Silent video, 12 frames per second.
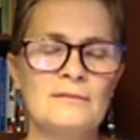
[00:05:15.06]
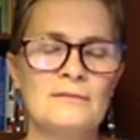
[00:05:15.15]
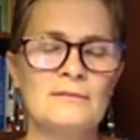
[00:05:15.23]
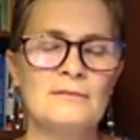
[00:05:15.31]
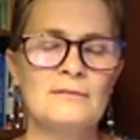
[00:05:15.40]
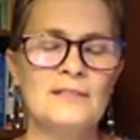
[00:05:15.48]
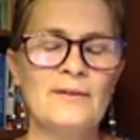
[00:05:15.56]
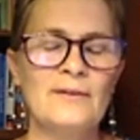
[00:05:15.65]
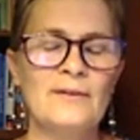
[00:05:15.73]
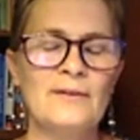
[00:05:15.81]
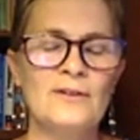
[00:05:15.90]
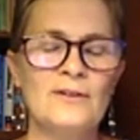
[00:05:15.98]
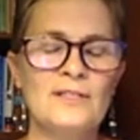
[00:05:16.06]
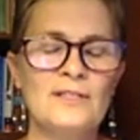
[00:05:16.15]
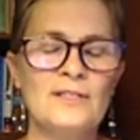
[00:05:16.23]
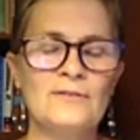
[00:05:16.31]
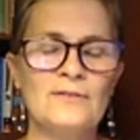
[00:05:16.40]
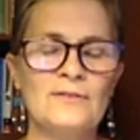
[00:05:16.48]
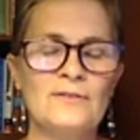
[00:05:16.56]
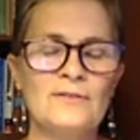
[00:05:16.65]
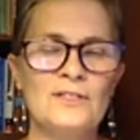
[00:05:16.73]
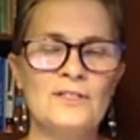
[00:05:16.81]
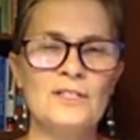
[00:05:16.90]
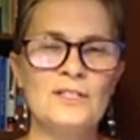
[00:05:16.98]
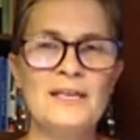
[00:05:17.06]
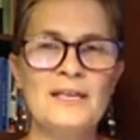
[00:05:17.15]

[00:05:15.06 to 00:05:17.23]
allowing yourself to just be